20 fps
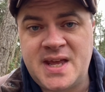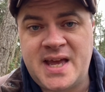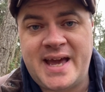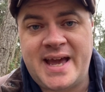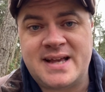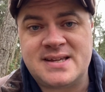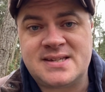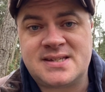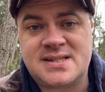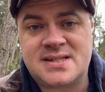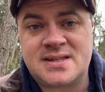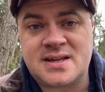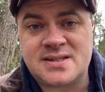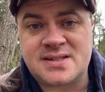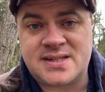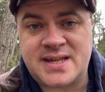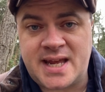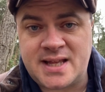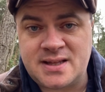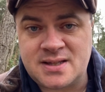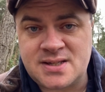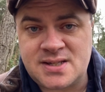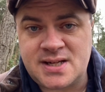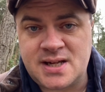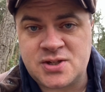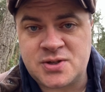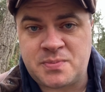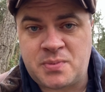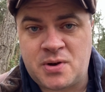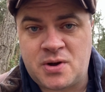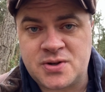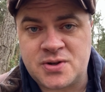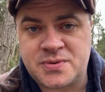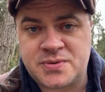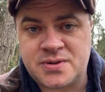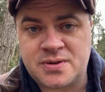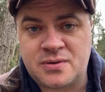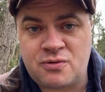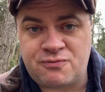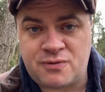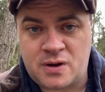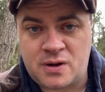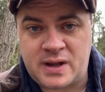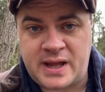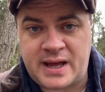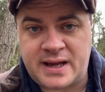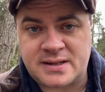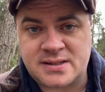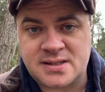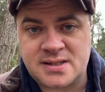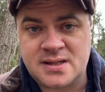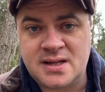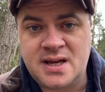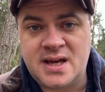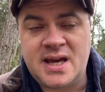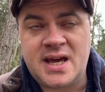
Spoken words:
It's stainless steel sports Rolex.